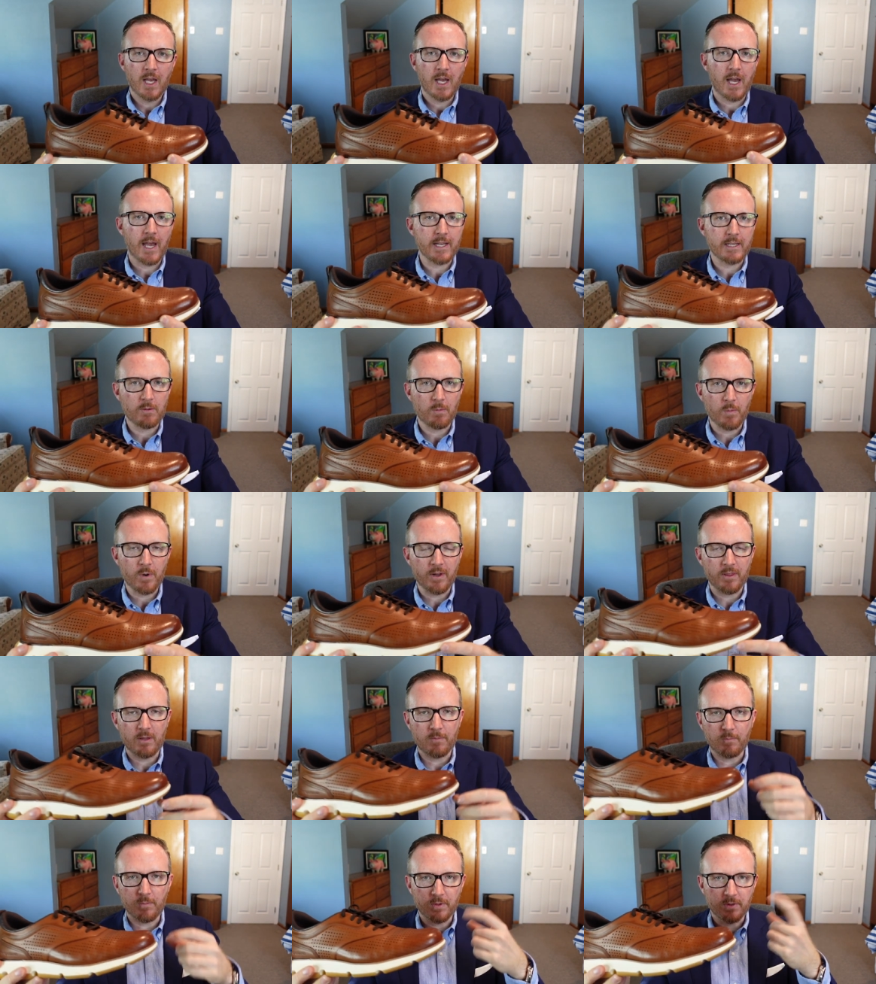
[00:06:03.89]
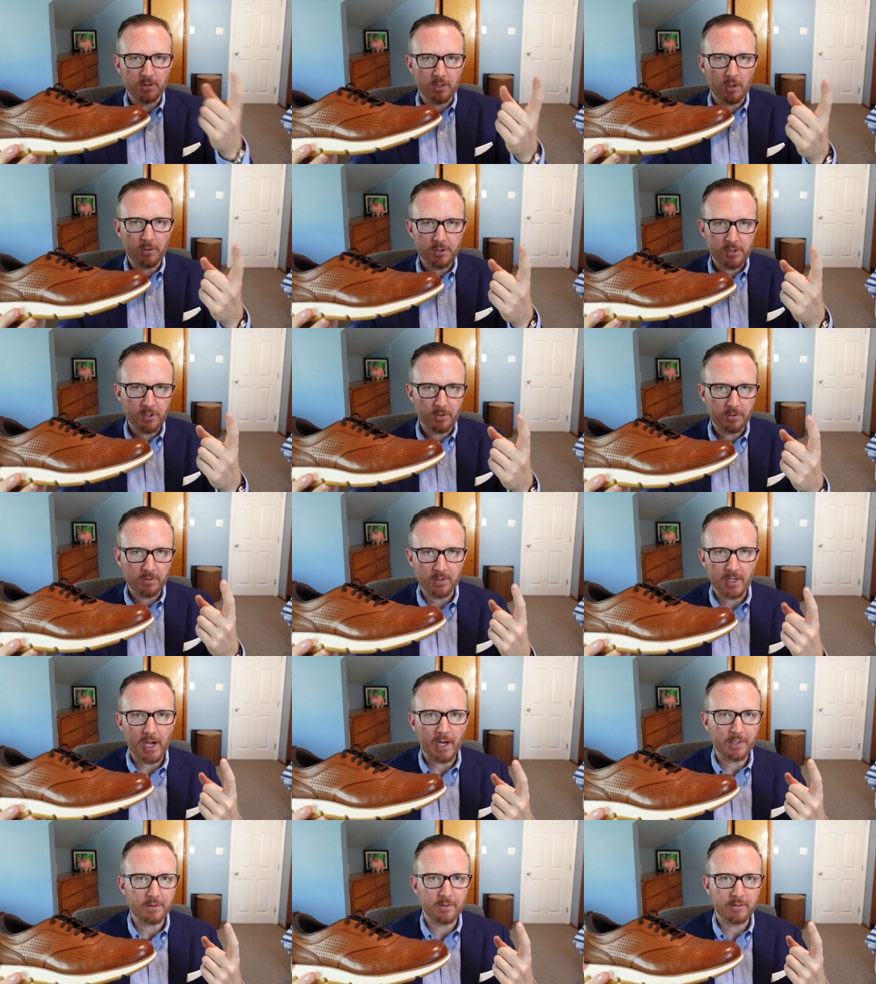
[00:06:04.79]
I can wear them with no-show
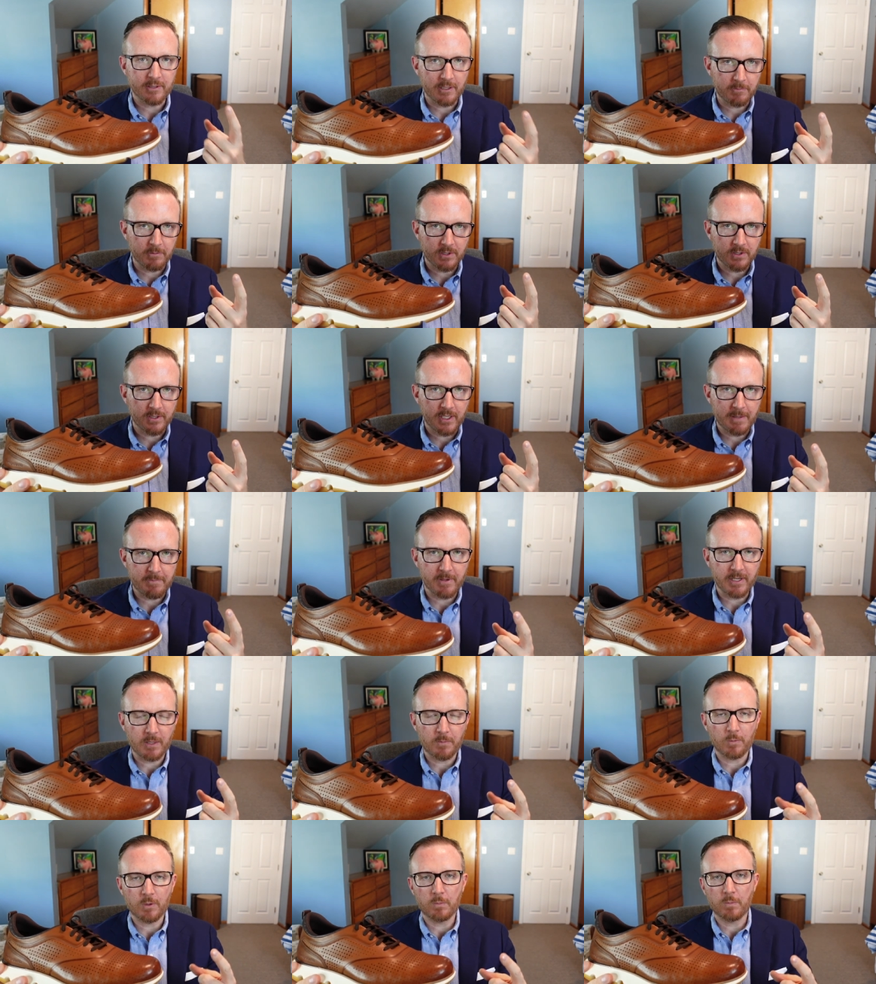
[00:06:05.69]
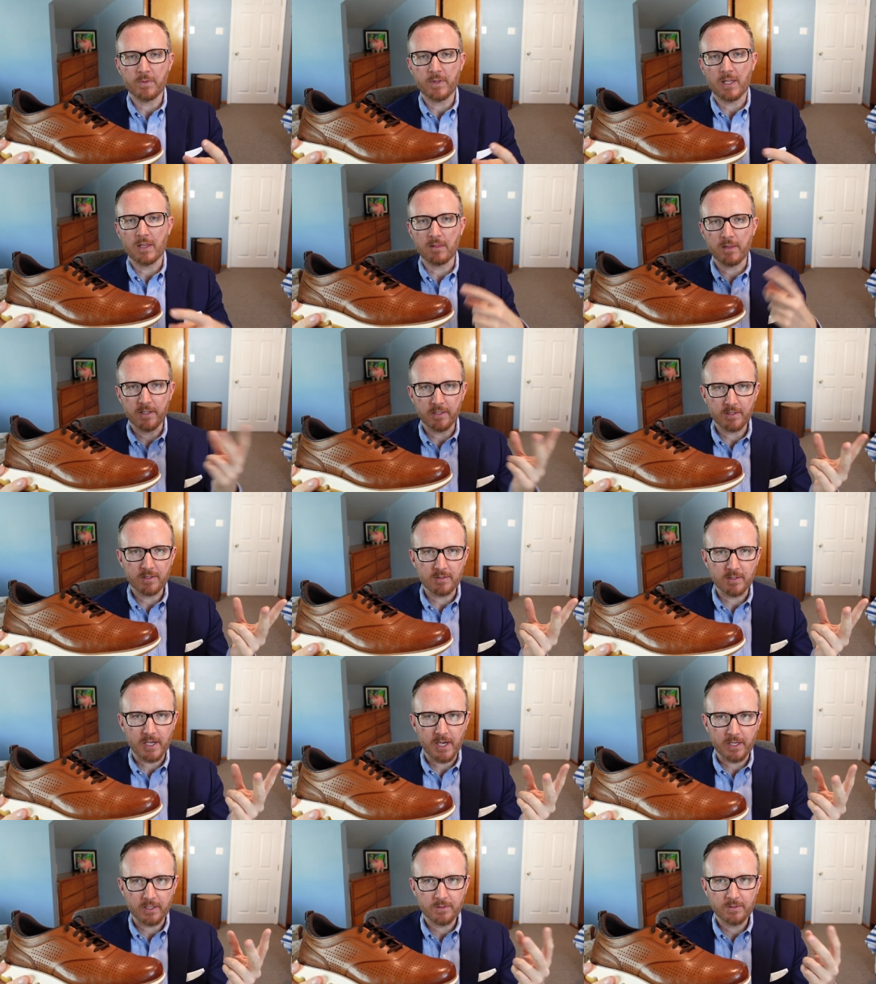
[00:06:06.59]
socks in the summertime. I can wear them with athletic
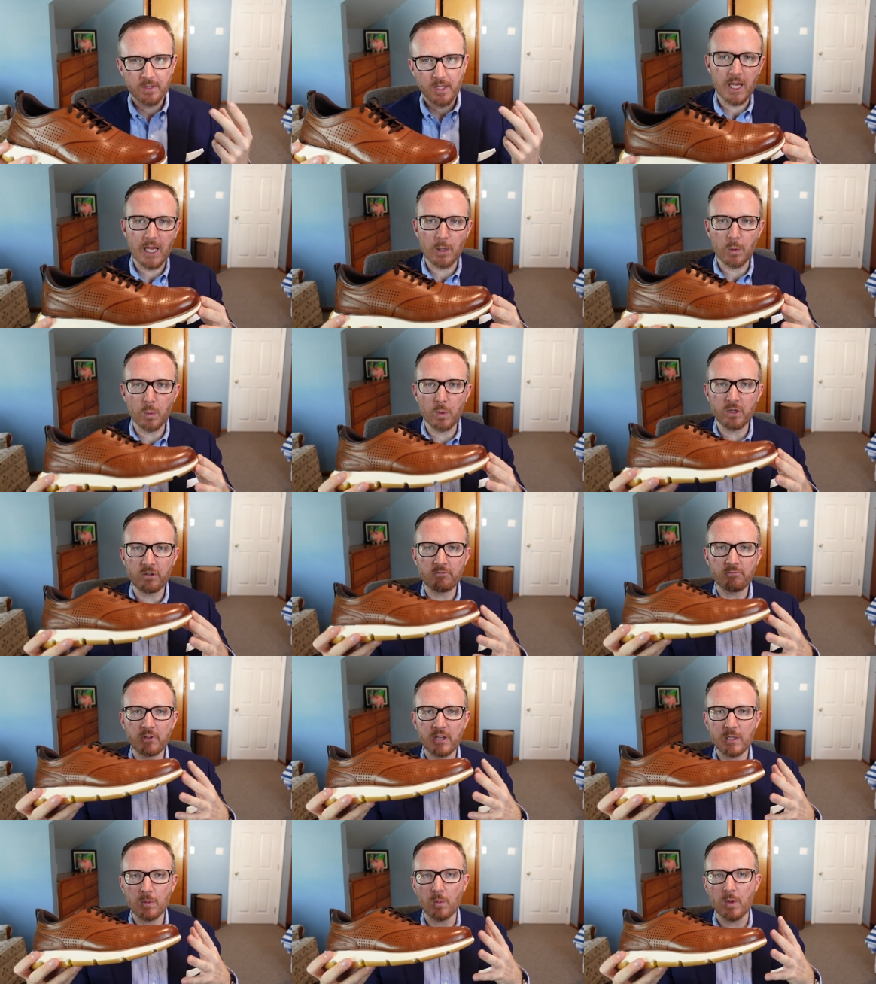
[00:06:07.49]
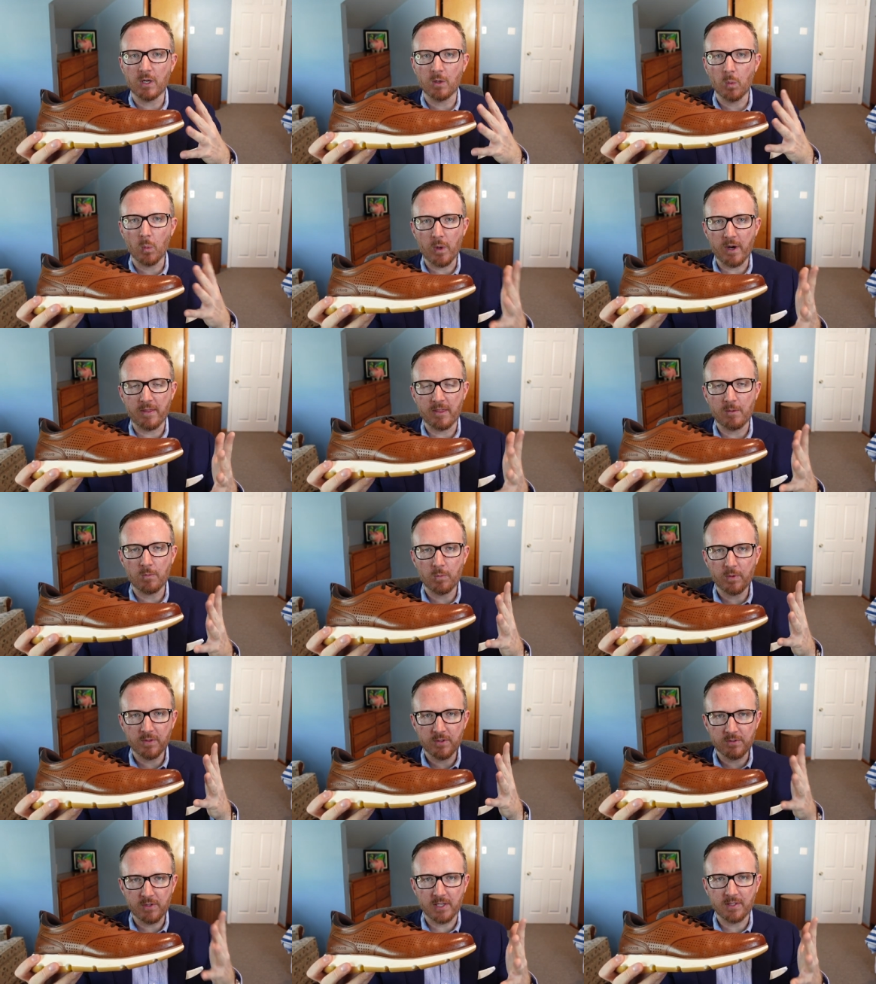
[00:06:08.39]
socks. I wouldn't really want to wear them
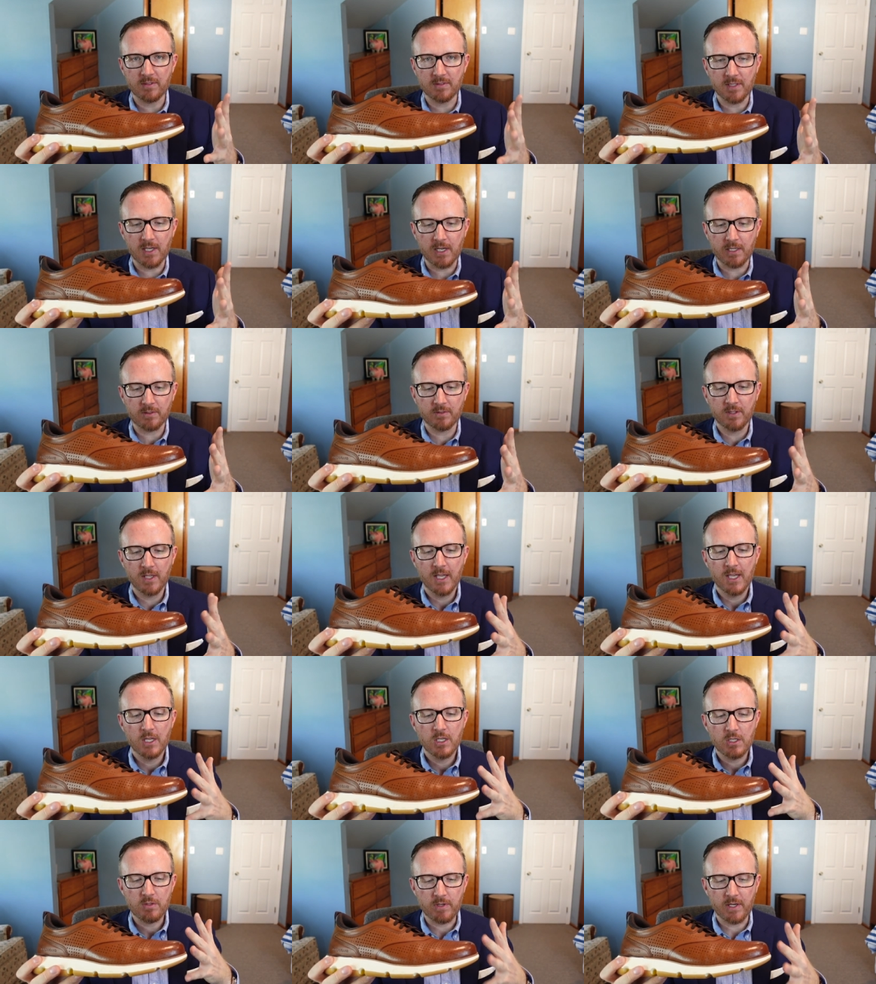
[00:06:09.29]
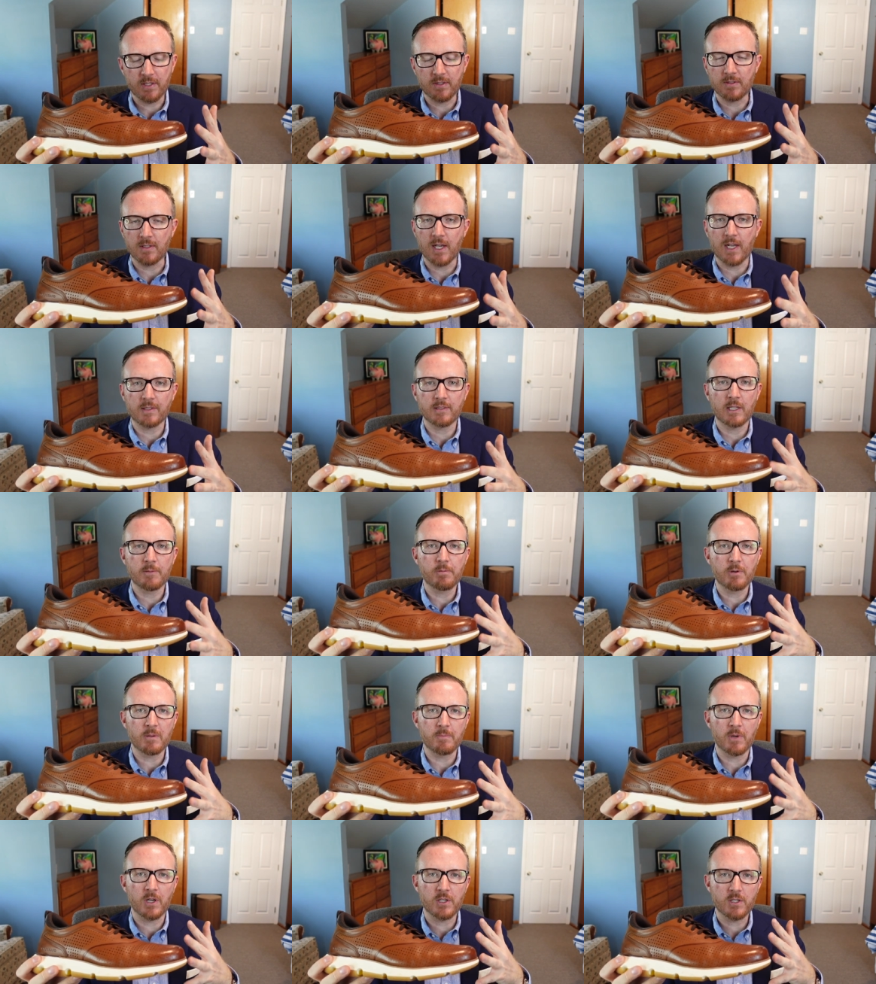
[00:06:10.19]
with dress socks. Dress socks I
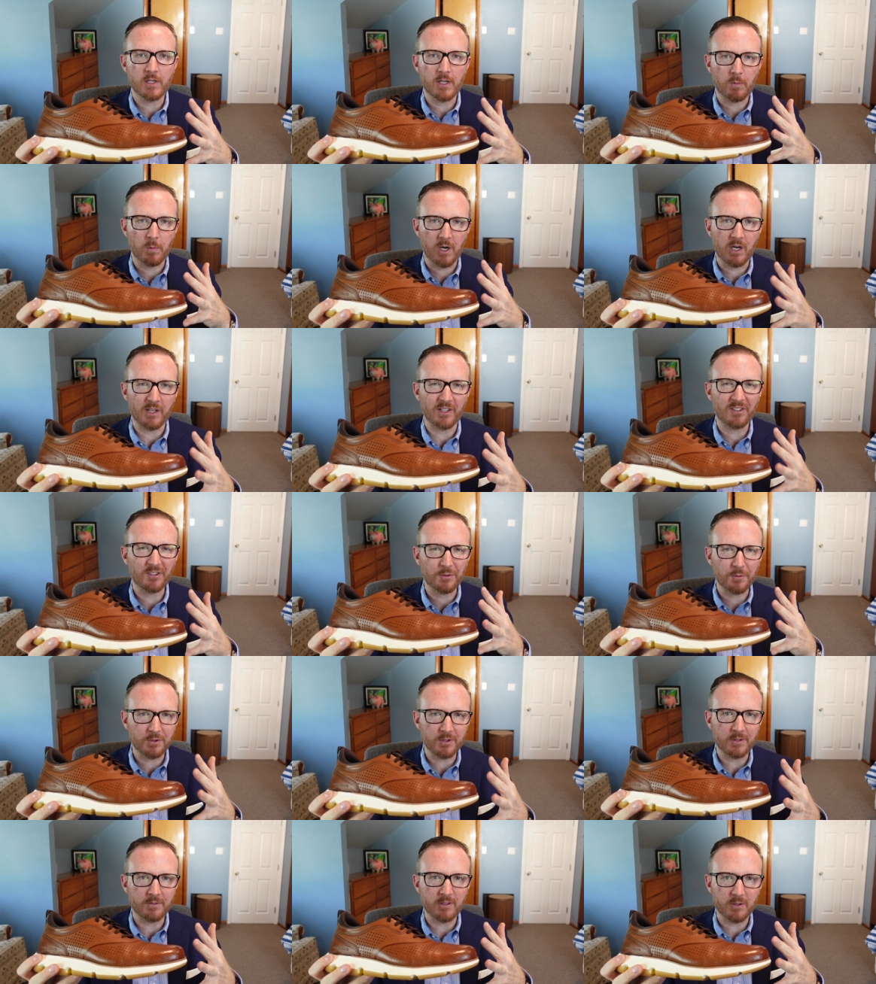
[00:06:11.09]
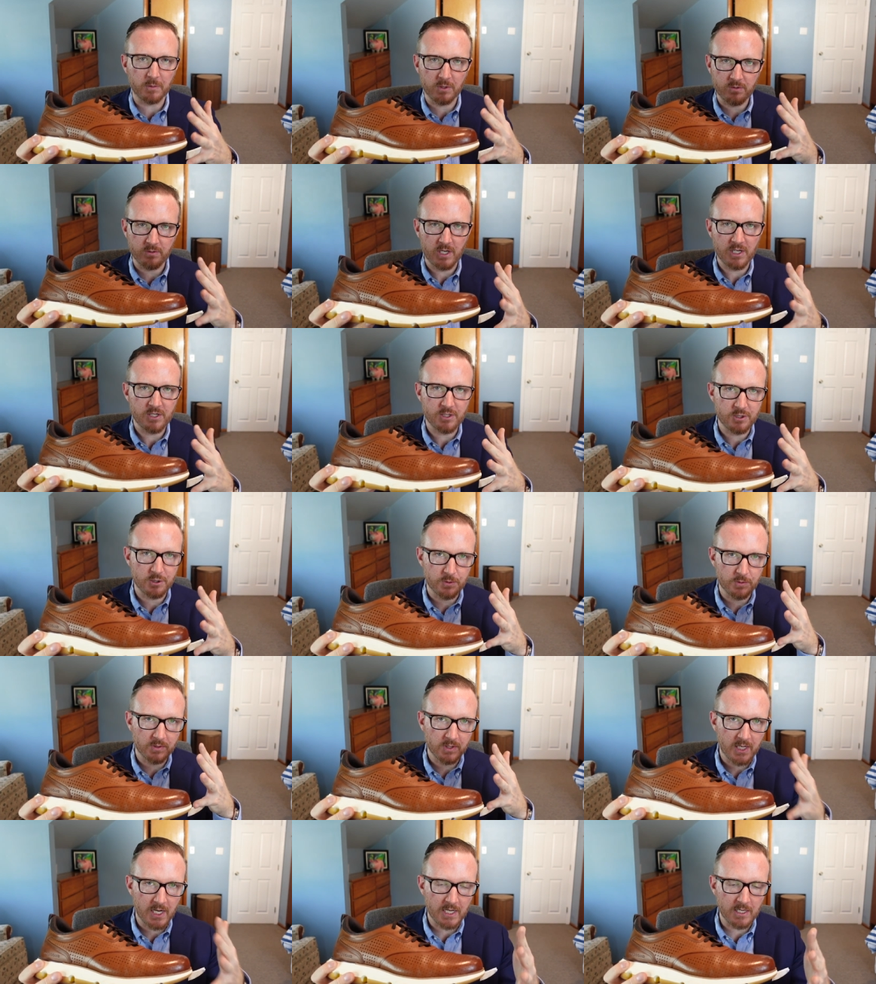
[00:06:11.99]
pretty much wear exclusively with dress
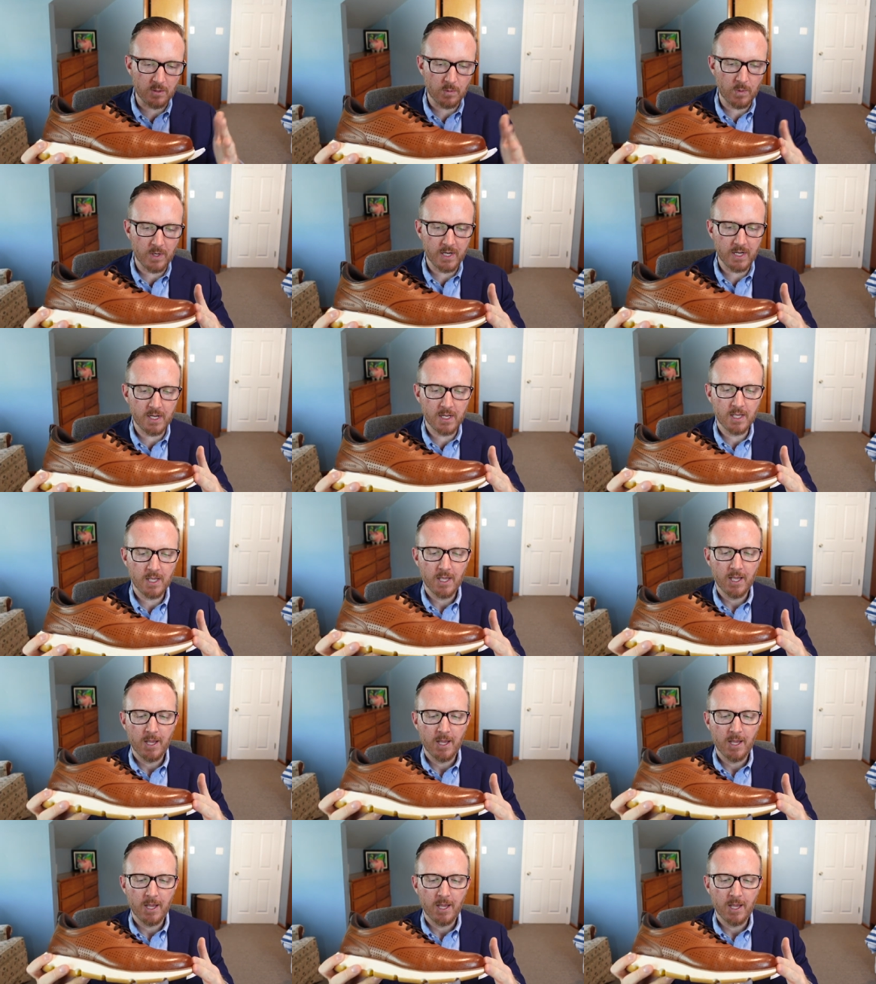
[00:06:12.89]
shoes anyway,